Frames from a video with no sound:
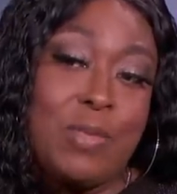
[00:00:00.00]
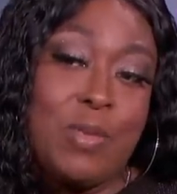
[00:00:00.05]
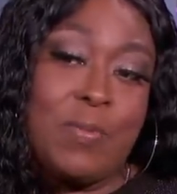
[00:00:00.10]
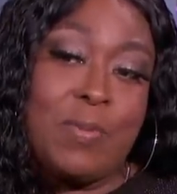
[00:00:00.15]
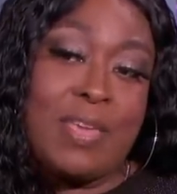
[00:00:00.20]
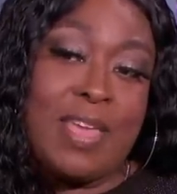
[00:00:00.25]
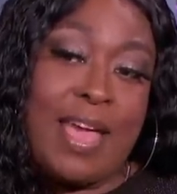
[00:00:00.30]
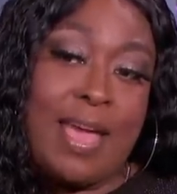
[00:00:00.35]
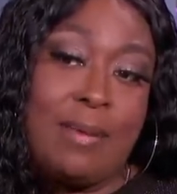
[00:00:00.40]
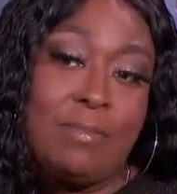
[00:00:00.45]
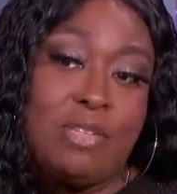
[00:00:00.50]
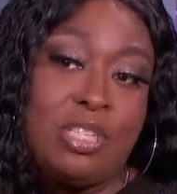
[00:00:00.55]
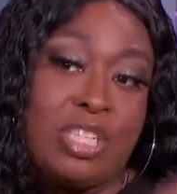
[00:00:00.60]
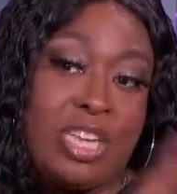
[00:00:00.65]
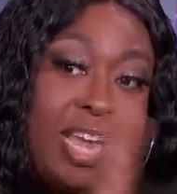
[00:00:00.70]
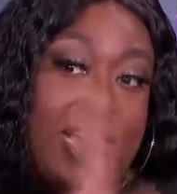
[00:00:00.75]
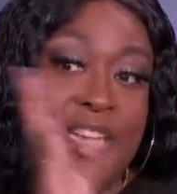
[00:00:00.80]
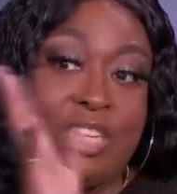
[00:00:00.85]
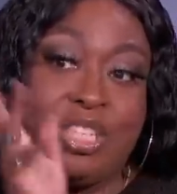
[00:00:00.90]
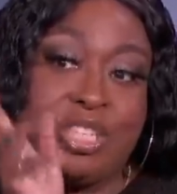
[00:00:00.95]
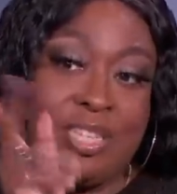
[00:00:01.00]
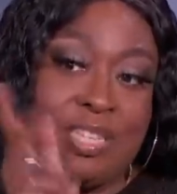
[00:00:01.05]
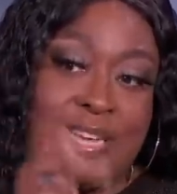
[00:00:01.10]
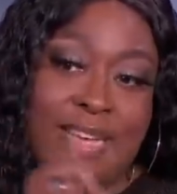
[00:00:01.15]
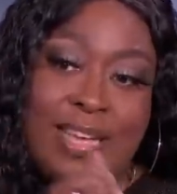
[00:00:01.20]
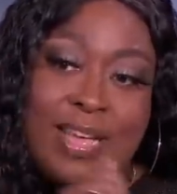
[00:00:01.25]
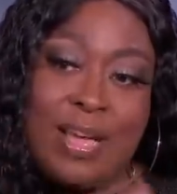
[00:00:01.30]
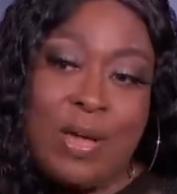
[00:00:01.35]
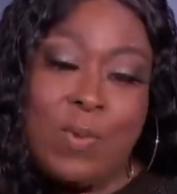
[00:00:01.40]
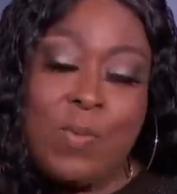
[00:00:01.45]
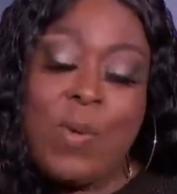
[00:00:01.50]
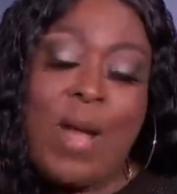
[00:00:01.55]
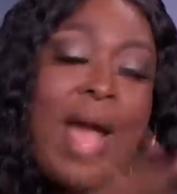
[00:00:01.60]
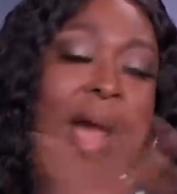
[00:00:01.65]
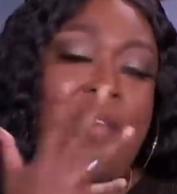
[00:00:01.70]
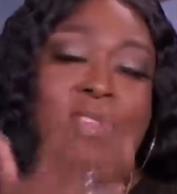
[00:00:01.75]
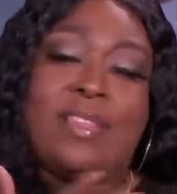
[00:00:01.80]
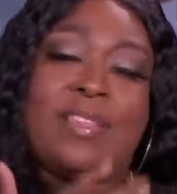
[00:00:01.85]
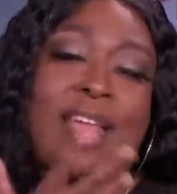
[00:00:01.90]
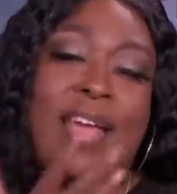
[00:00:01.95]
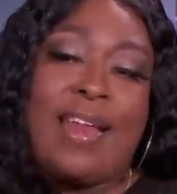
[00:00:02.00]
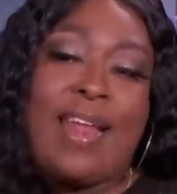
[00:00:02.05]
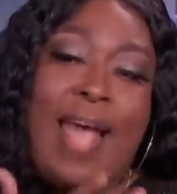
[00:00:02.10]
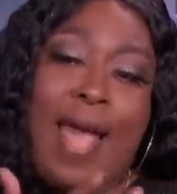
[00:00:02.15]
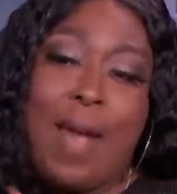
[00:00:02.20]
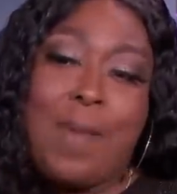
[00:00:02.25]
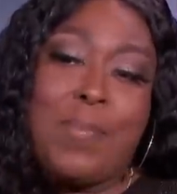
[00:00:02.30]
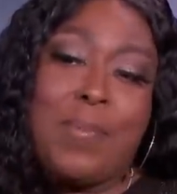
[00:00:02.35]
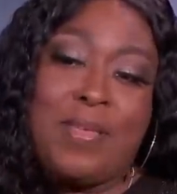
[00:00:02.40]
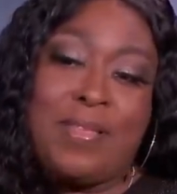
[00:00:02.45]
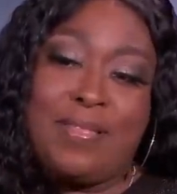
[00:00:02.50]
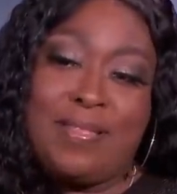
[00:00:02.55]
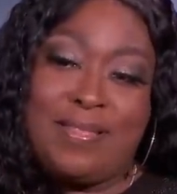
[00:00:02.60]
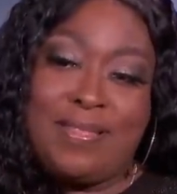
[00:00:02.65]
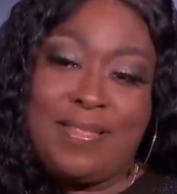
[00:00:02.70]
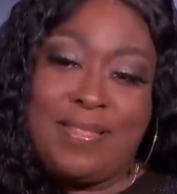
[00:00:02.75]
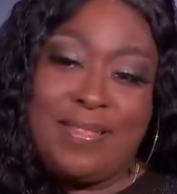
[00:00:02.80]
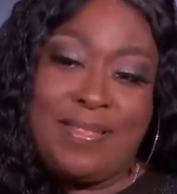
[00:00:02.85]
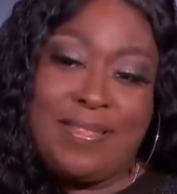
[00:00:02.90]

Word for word: you became Shangela? Well, how did that happen?